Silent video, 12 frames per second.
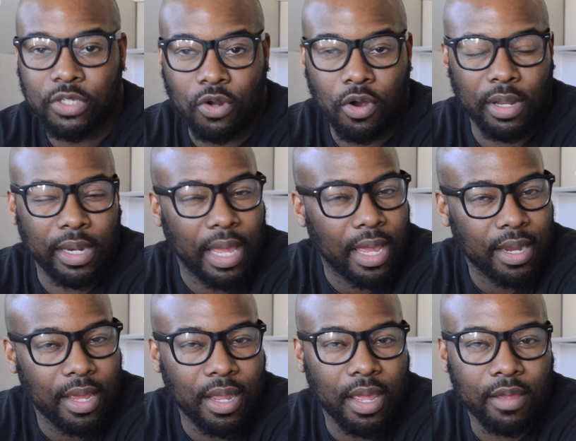call at
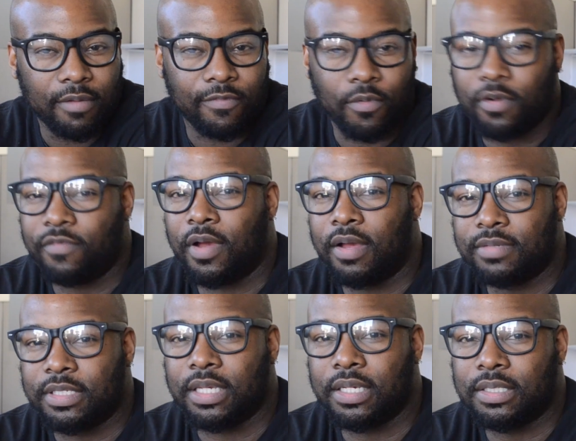
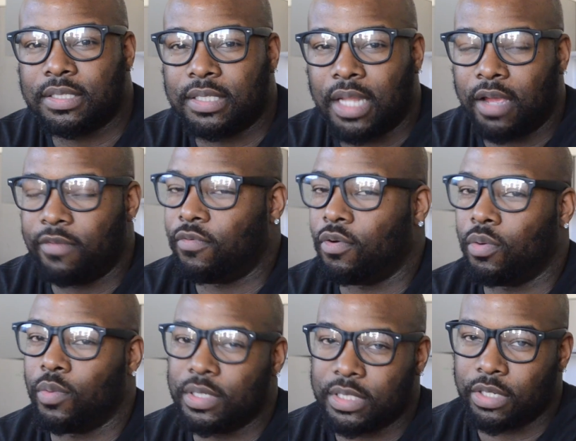
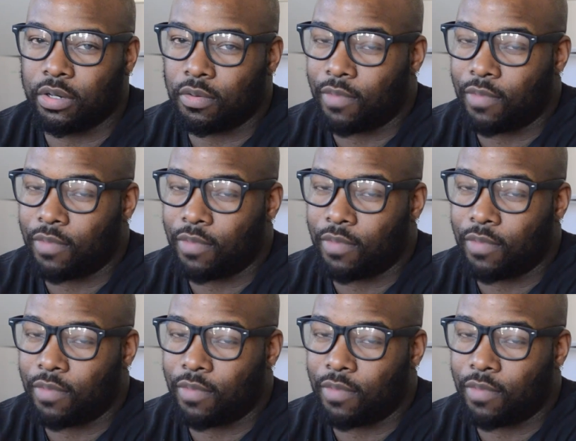888-456-9410